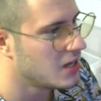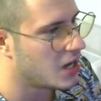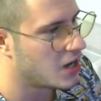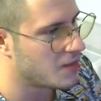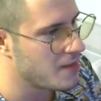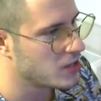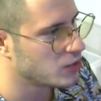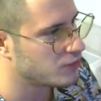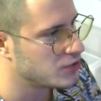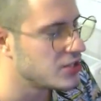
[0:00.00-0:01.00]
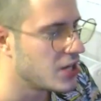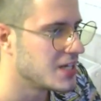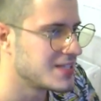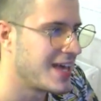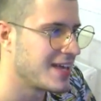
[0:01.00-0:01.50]
on my point of view,
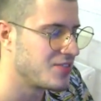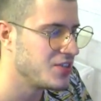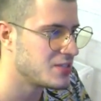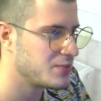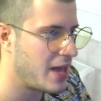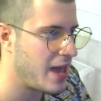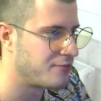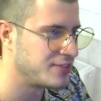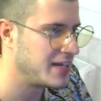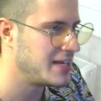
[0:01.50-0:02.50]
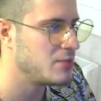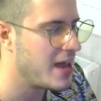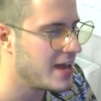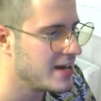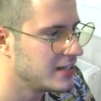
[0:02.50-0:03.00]
because like this flamed
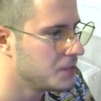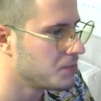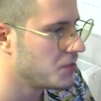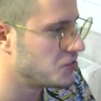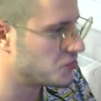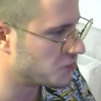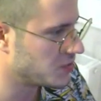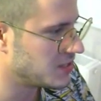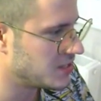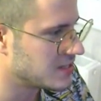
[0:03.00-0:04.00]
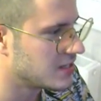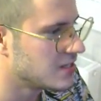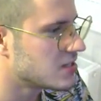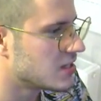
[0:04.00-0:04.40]
hair is really decent.